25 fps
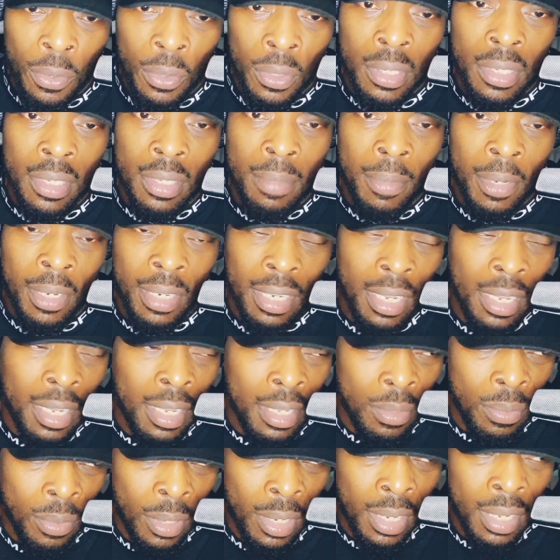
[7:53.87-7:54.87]
course, but it
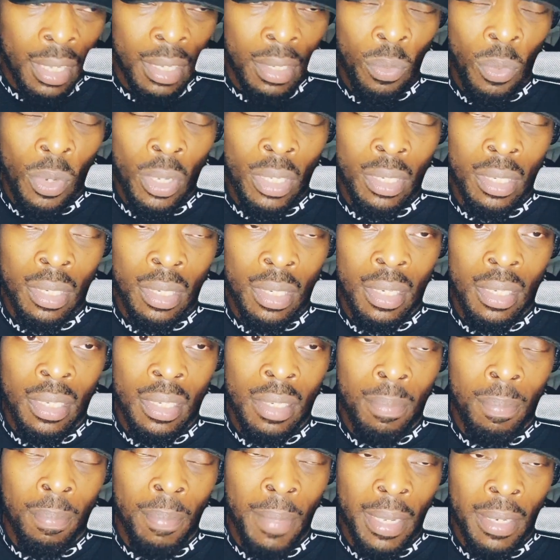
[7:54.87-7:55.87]
is what it is. It
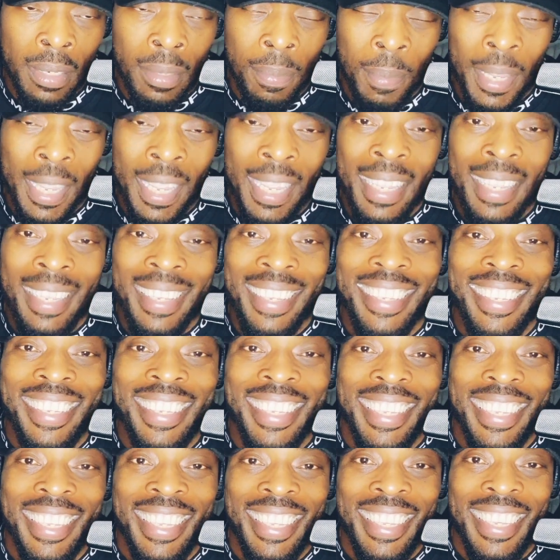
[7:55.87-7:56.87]
wasn't meant to be,
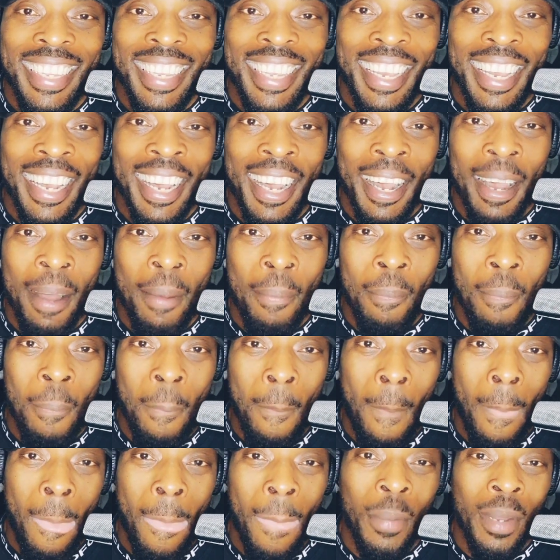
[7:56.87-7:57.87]

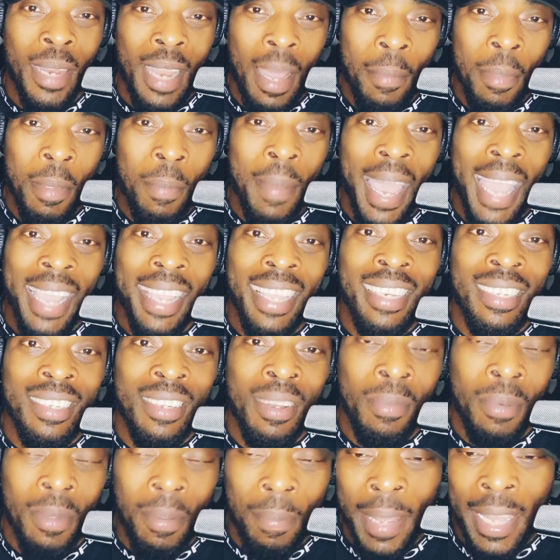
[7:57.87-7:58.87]
but I'll be back in
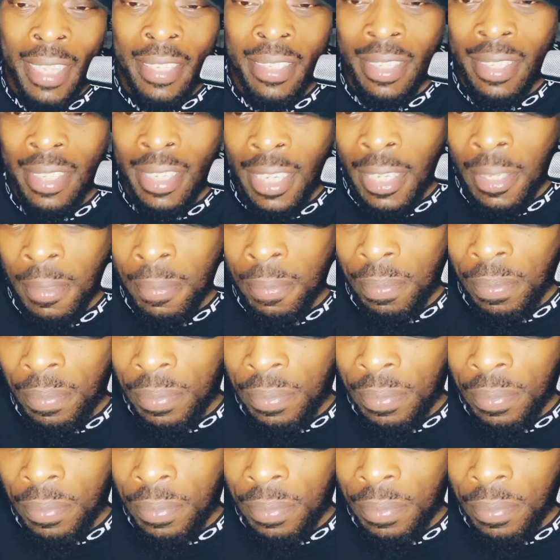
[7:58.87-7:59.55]
some capacity.